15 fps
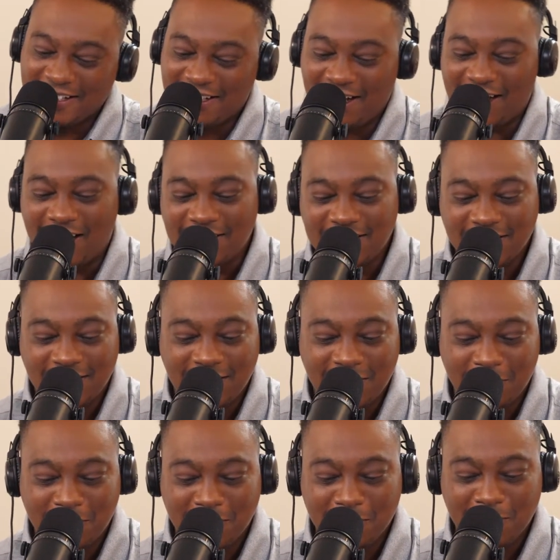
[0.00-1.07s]
I got Till at
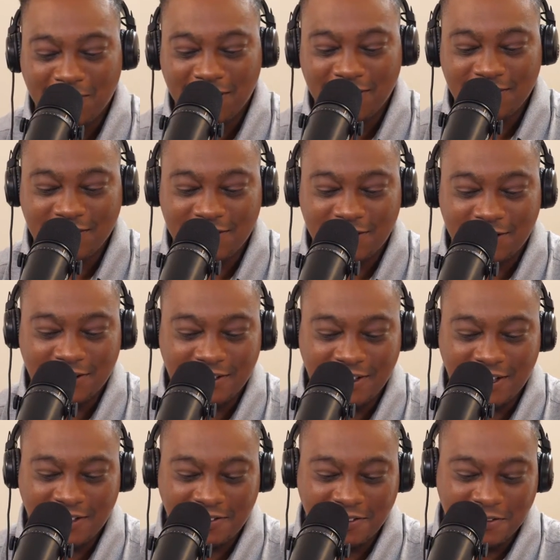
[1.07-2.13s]
running back,
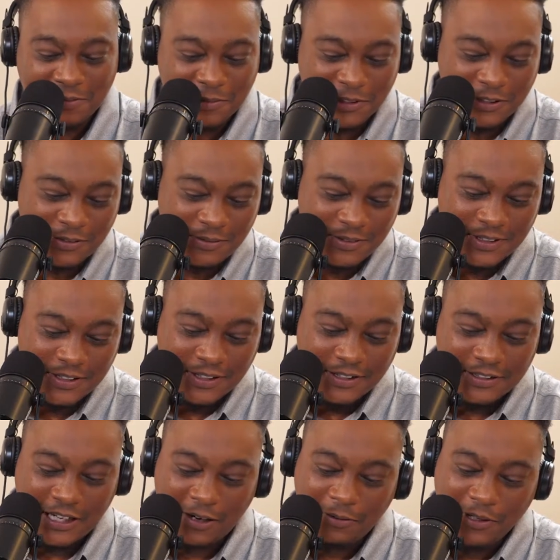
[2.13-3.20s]
DeAndre Swift,
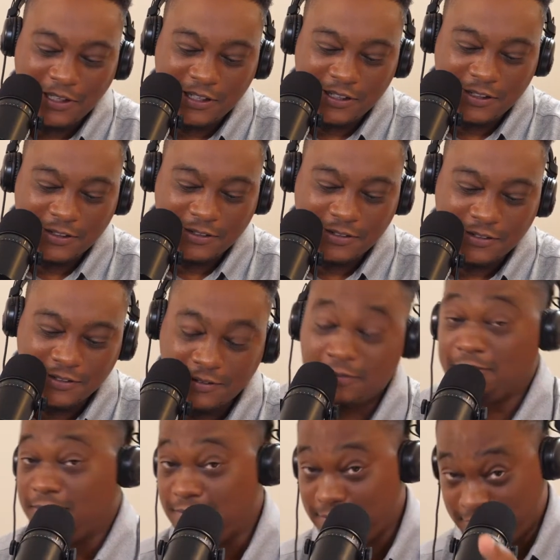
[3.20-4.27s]
Tyreek Hill.
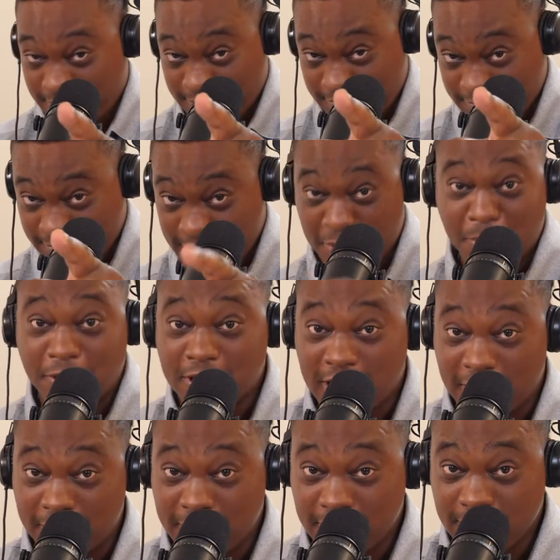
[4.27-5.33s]
Come on,
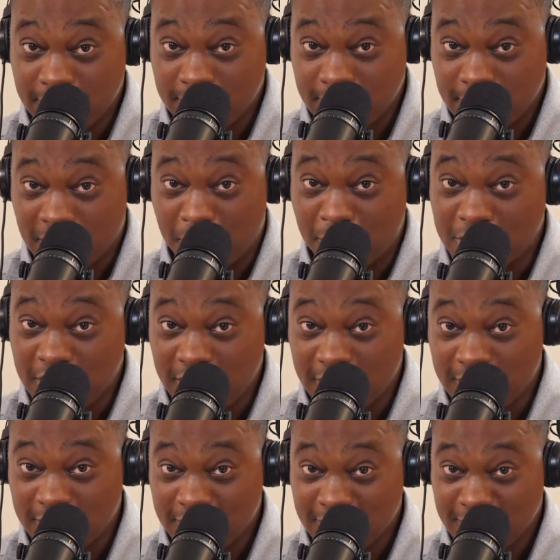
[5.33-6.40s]
Tyreek. Come on, Cheetah.
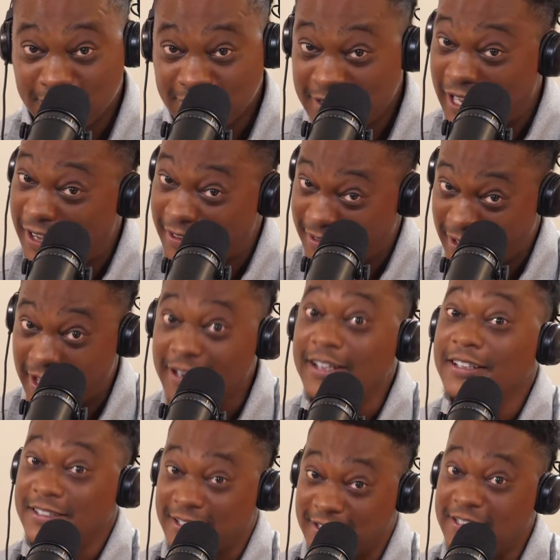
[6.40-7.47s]
Hey, I
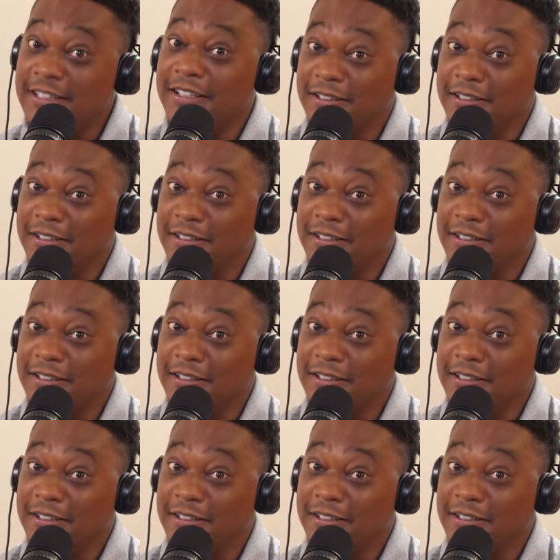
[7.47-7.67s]
need you this year.